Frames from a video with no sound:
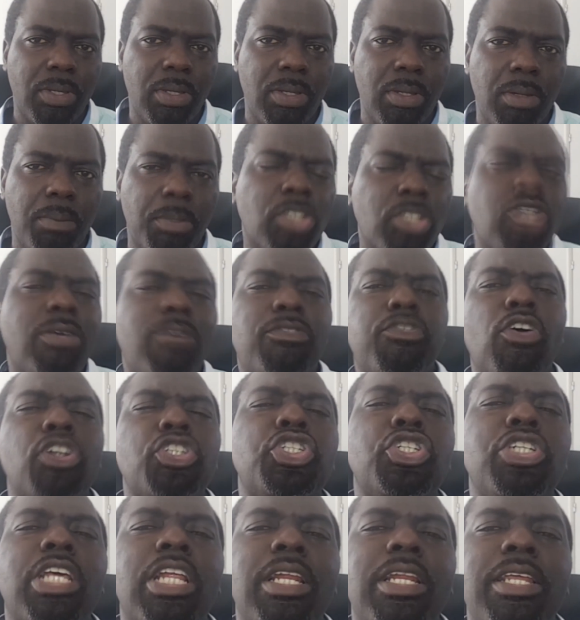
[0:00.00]
Because
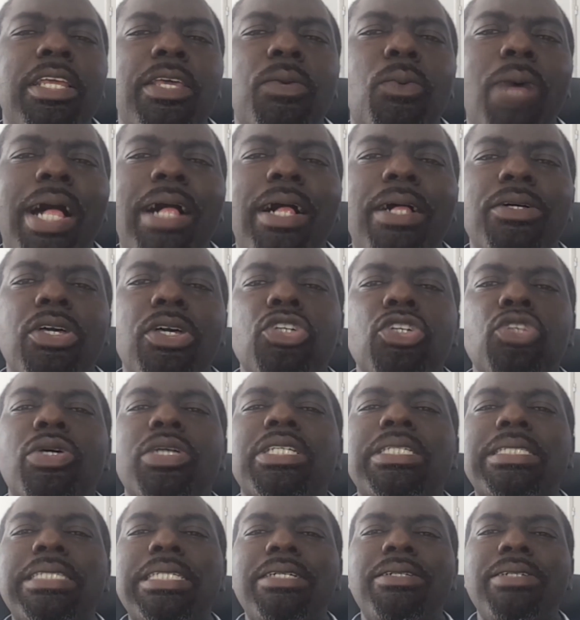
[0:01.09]
unfortunately, while you're
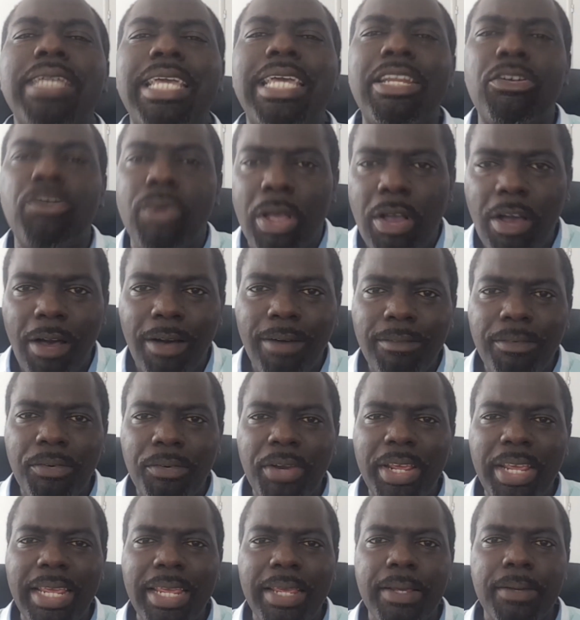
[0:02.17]
still in
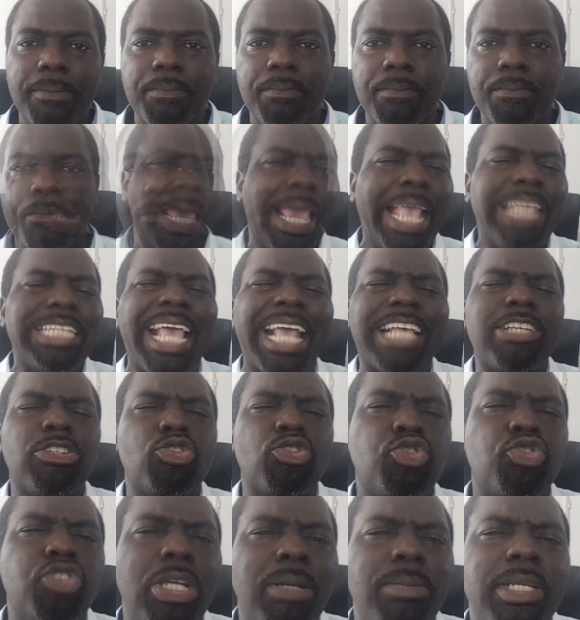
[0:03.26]
recovery, it's
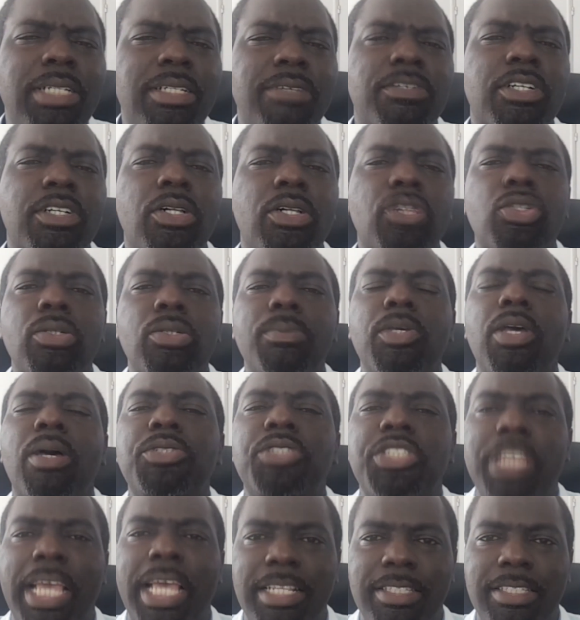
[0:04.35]
extremely difficult to be
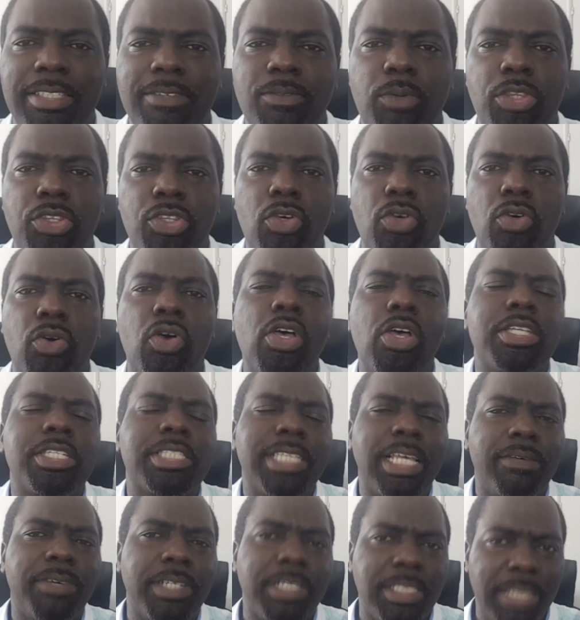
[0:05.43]
objective with your
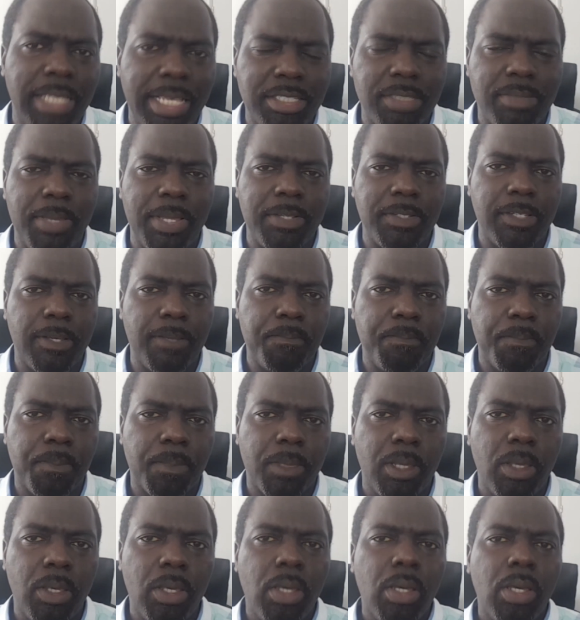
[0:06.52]
self-assessment.
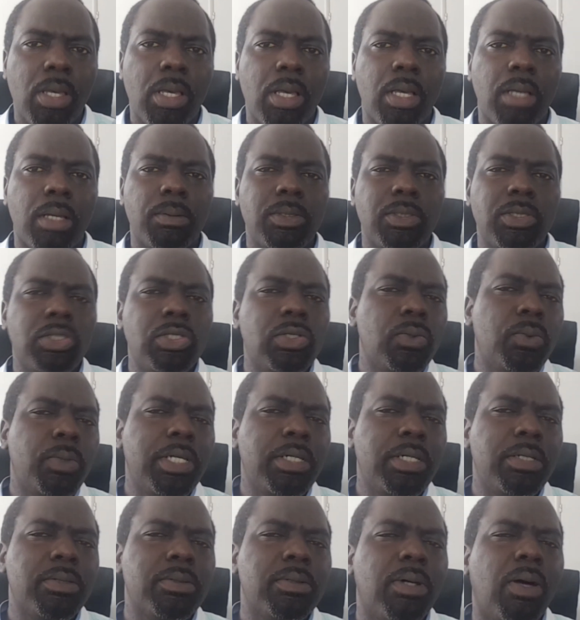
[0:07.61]
You
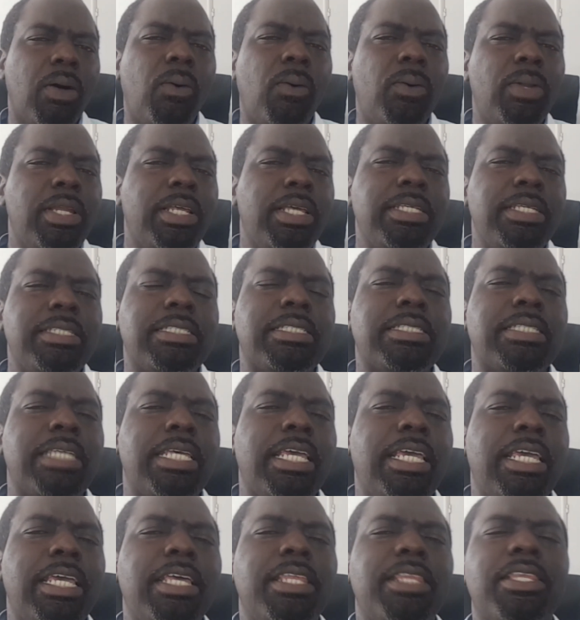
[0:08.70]
will only
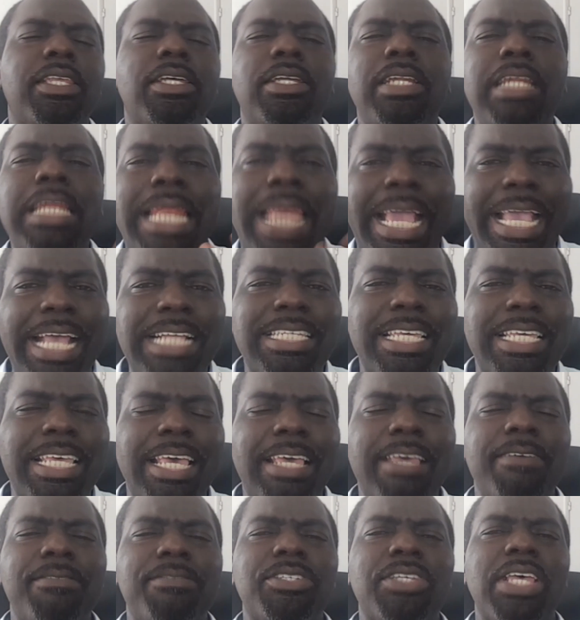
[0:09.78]
see the
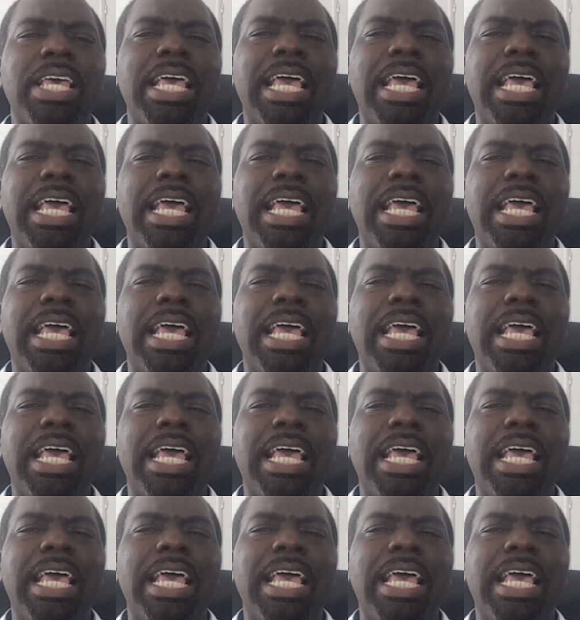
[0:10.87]
negatives